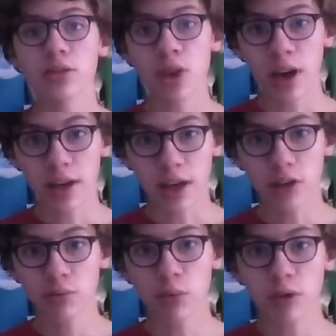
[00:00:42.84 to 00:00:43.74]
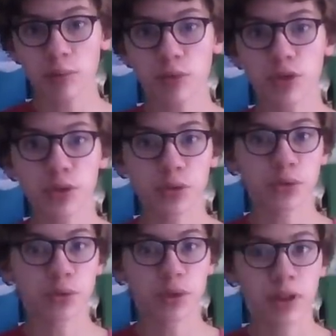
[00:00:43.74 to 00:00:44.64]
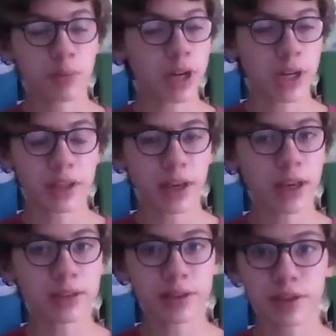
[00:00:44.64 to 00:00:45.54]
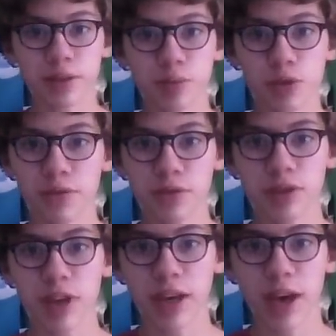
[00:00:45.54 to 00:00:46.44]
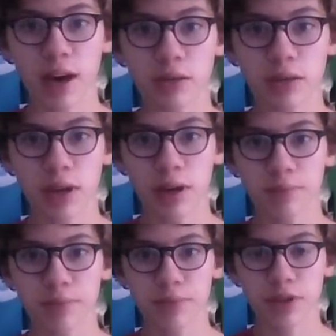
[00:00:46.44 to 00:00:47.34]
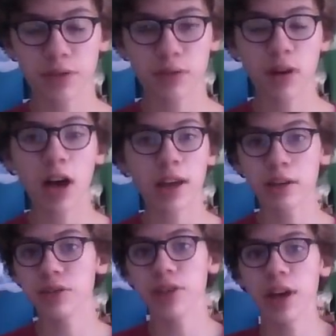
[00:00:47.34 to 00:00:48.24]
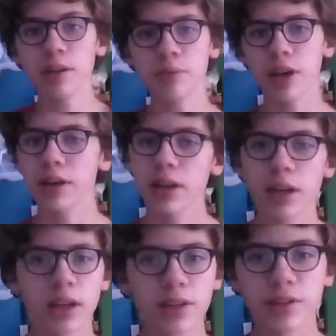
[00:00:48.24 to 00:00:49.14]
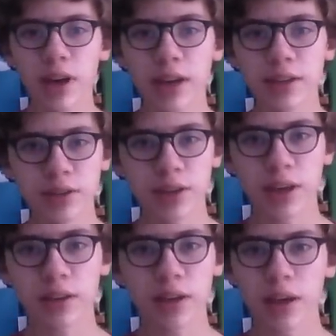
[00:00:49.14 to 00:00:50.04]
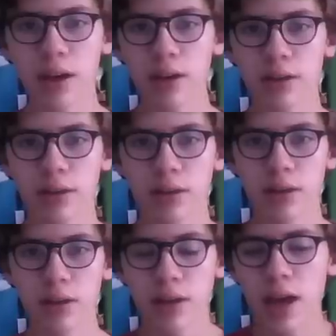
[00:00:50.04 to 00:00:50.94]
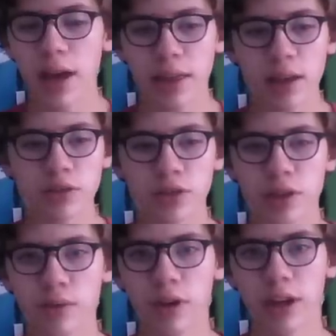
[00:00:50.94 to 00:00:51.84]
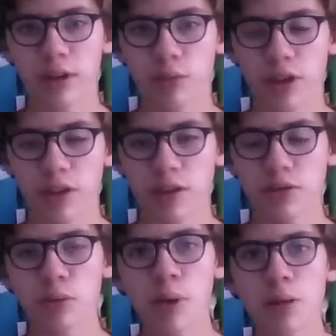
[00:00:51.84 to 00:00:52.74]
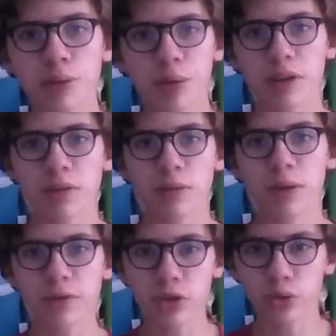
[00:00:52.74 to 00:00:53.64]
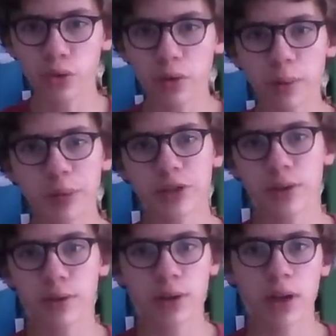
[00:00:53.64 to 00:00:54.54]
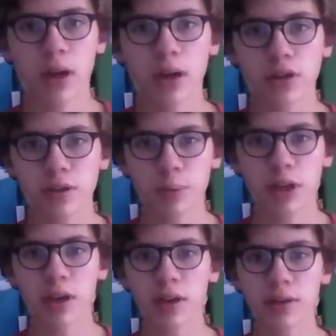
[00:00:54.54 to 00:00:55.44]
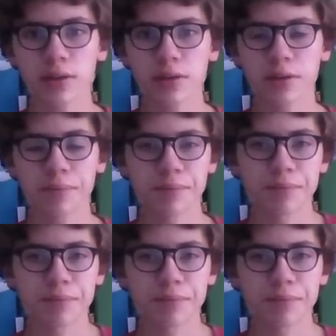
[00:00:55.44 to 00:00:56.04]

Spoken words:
So hi guys, welcome to the podcast. It's a beautiful day out. It's a little hot outside, but it's nice, and yeah, I think I'll just get right in with it. This will probably be a little bit of a shorter episode, just because